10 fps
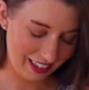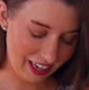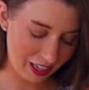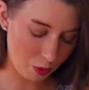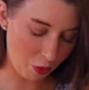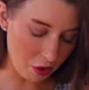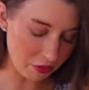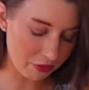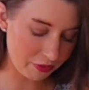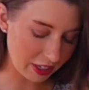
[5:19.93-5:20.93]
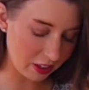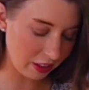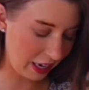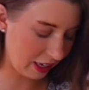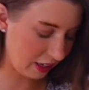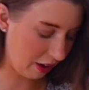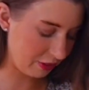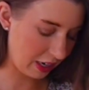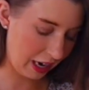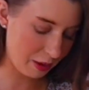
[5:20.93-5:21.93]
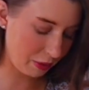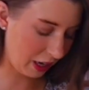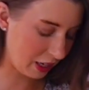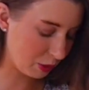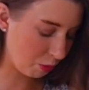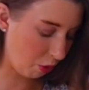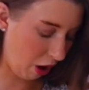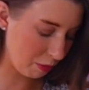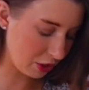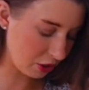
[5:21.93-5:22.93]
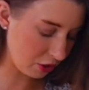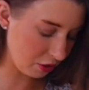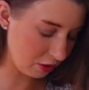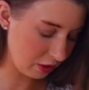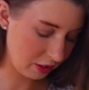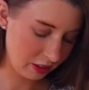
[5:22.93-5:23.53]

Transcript: And it won't feel like enough time, but I promise you,